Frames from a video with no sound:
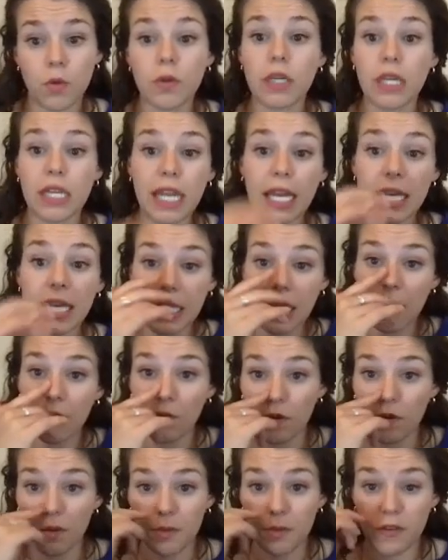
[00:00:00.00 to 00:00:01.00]
Connecticut
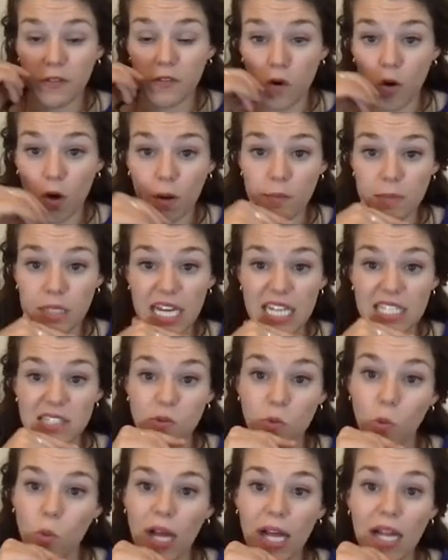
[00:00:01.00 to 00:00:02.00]
will be formed as
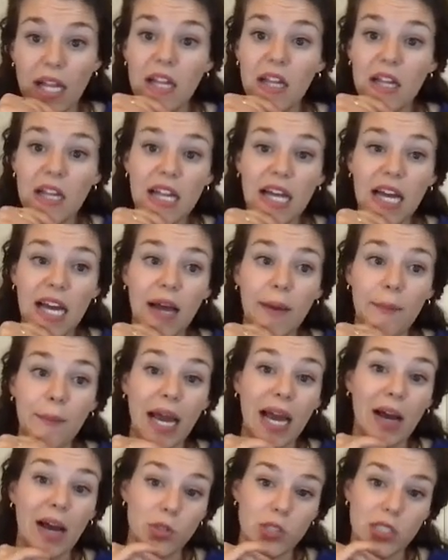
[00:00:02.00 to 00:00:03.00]
well um,
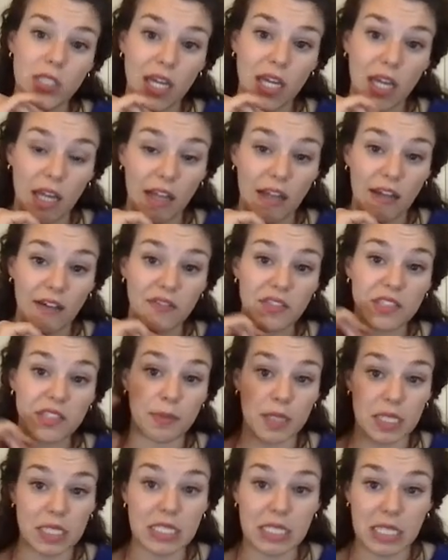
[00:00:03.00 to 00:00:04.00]
out of some
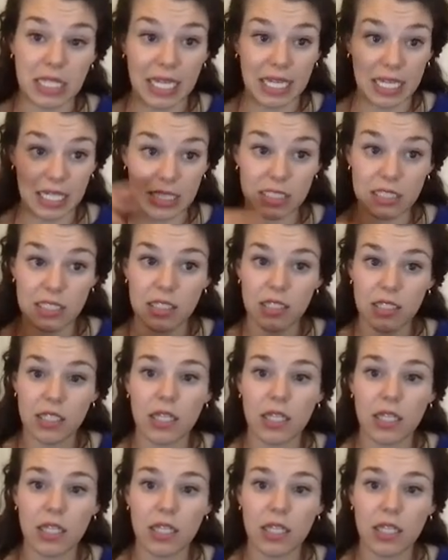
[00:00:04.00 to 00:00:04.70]
of this land.